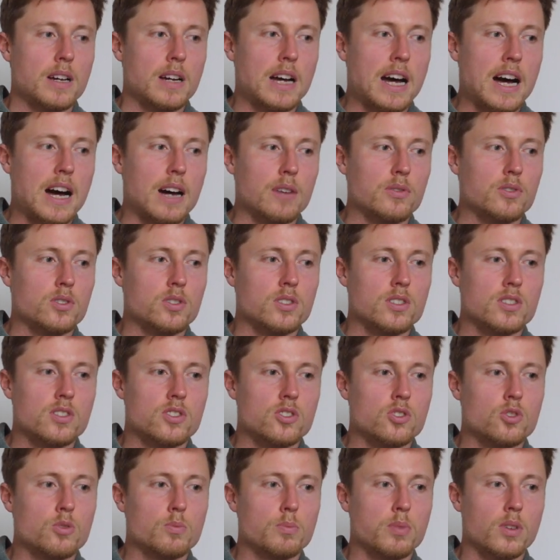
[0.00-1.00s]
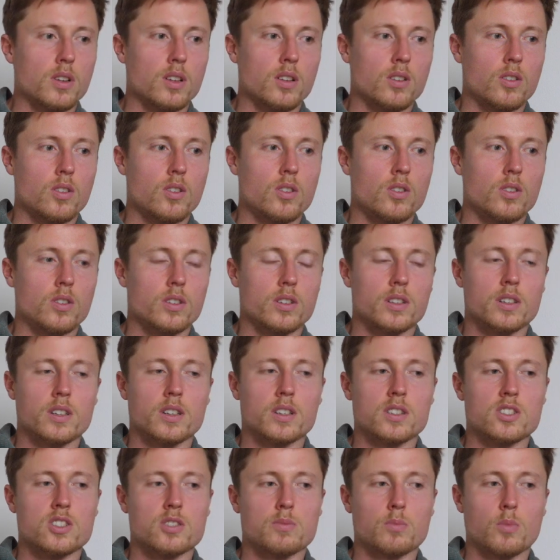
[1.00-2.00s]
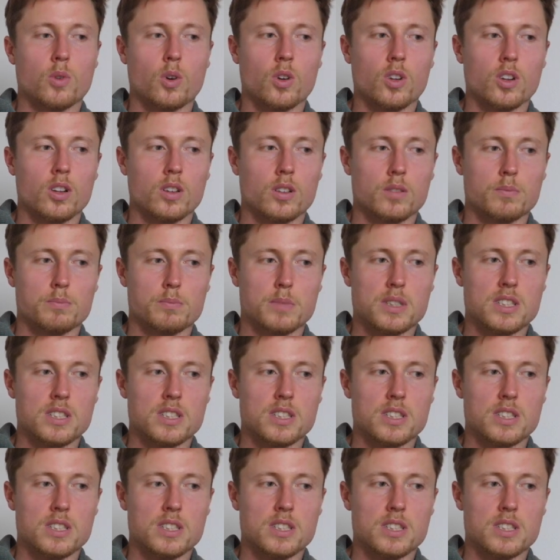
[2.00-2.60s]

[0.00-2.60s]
after this super long small